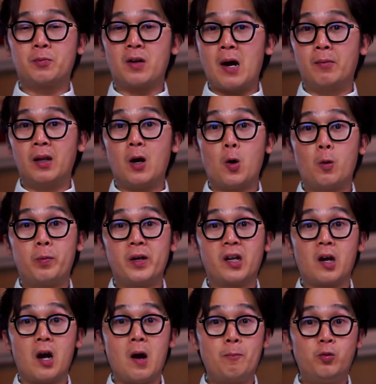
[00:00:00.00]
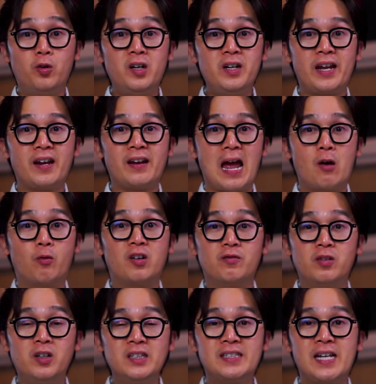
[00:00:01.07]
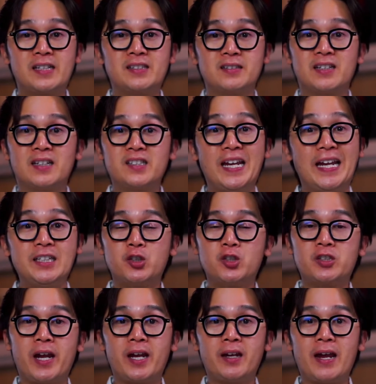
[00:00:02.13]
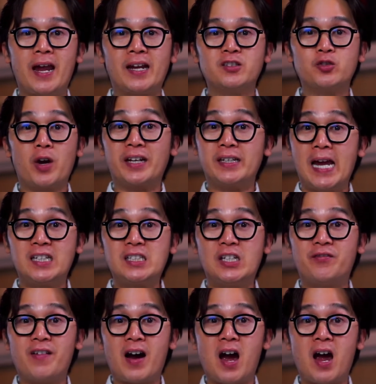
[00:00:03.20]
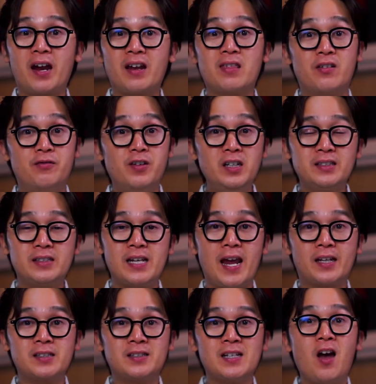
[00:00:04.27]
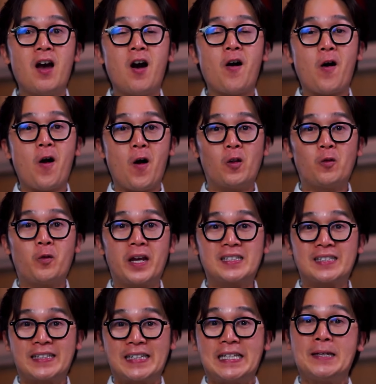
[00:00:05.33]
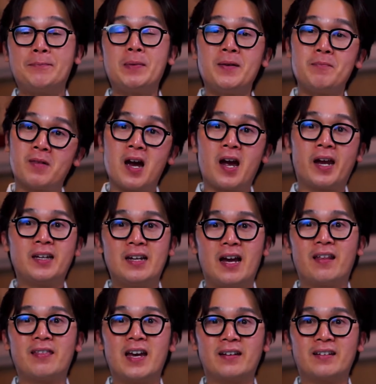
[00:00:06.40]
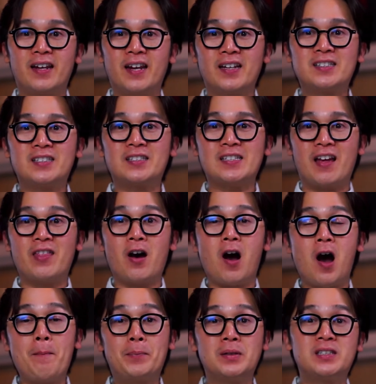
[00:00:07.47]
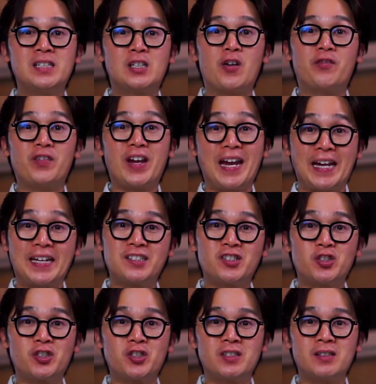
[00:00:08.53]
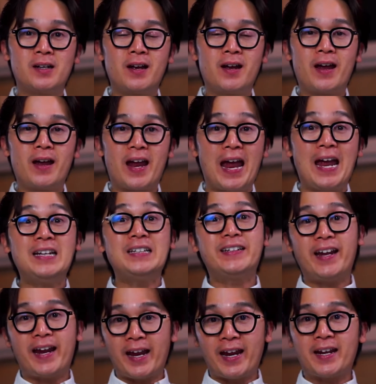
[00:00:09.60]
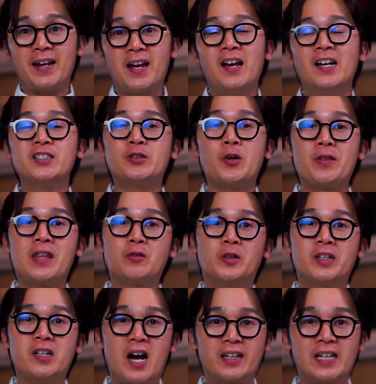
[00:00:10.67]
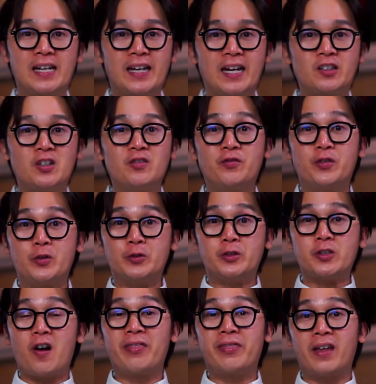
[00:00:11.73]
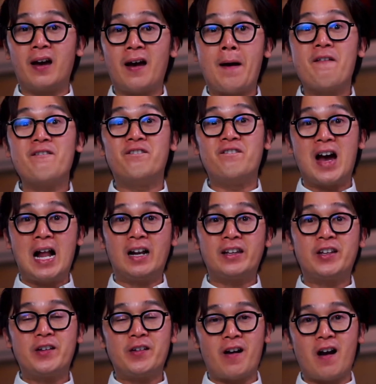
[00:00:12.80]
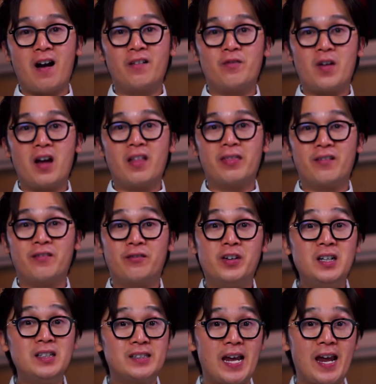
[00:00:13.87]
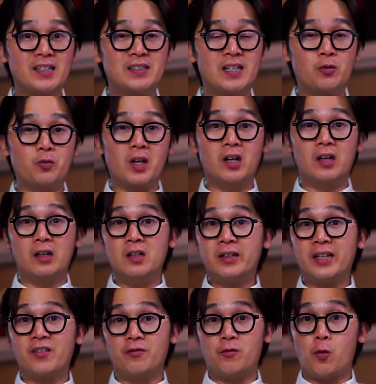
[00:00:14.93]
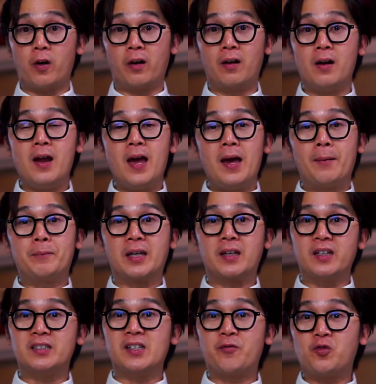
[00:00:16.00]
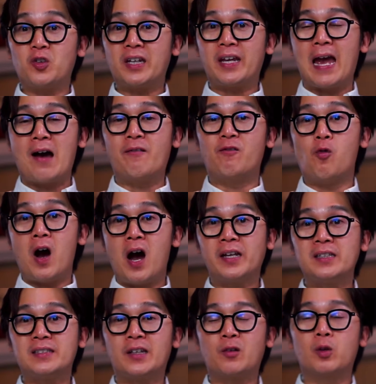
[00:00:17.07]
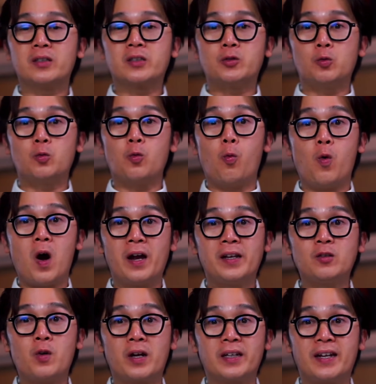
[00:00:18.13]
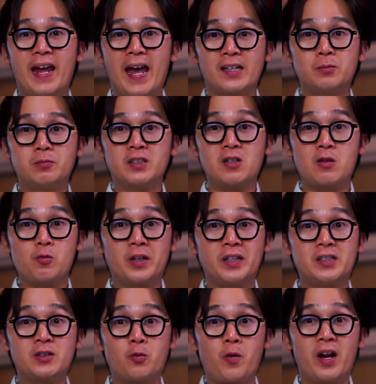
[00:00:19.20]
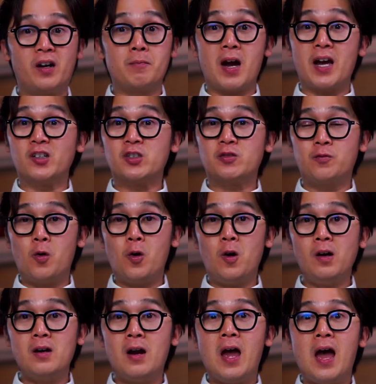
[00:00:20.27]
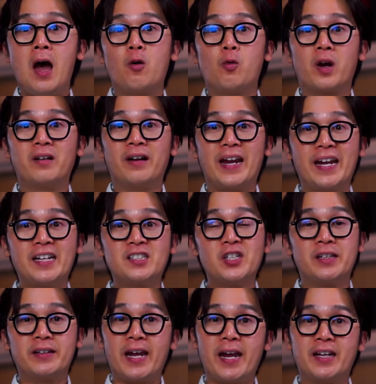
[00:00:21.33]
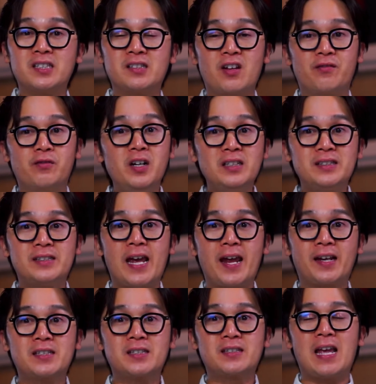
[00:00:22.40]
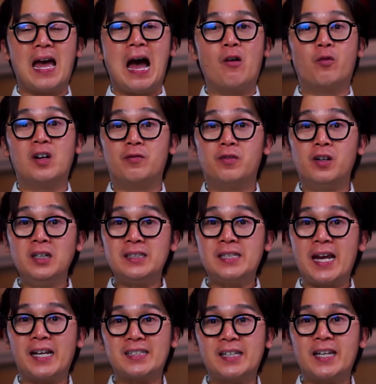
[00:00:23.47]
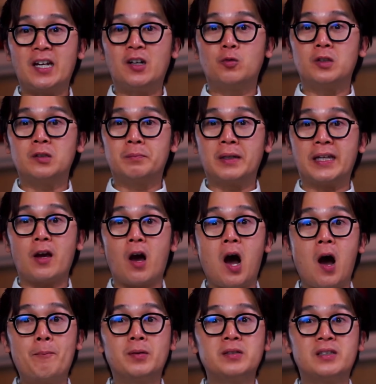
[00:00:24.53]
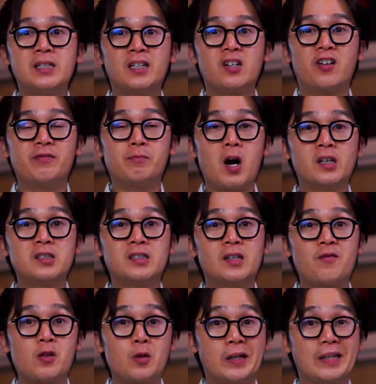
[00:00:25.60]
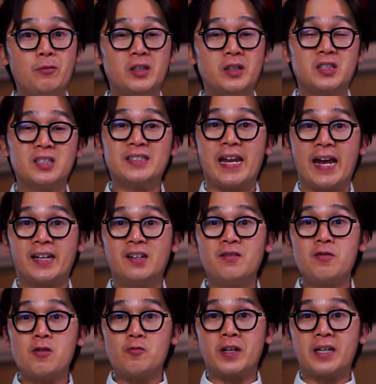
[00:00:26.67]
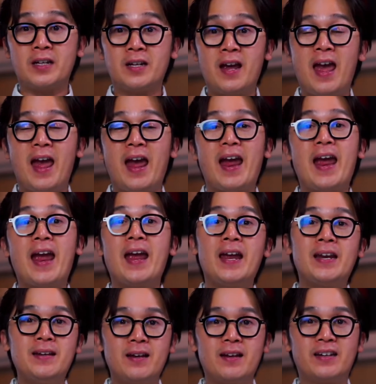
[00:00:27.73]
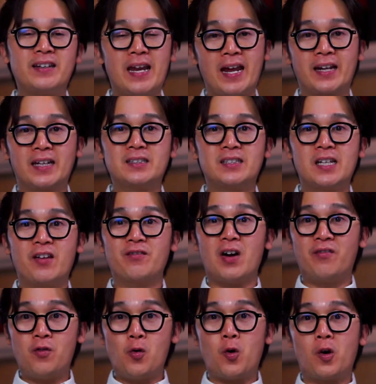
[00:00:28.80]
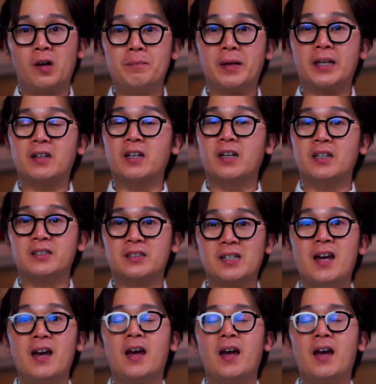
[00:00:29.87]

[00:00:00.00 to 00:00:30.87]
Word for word: parabola opening upward, and our vertex is at hk. And to identify the vertex, always keep in mind that it's the opposite of h and k, so that we're not going to get confused on the value of the vertex that we are looking for. Because if we have y is equal to one, quantity x plus three squared minus four, where h and k is the vertex, our vertex here would be opposite of positive three, which is negative three, and negative four, because